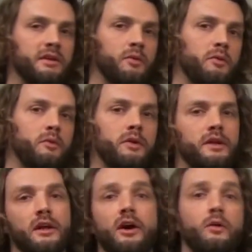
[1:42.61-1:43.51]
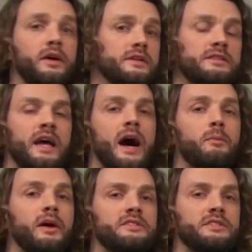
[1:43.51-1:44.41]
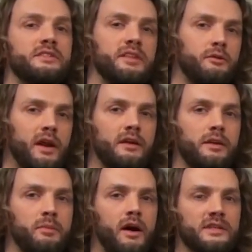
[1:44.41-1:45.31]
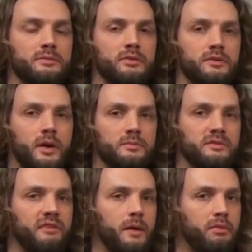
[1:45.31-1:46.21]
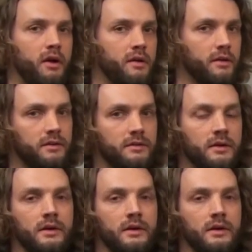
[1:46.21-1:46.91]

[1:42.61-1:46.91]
And what we want to know is how much is theoretically possible in terms of that product.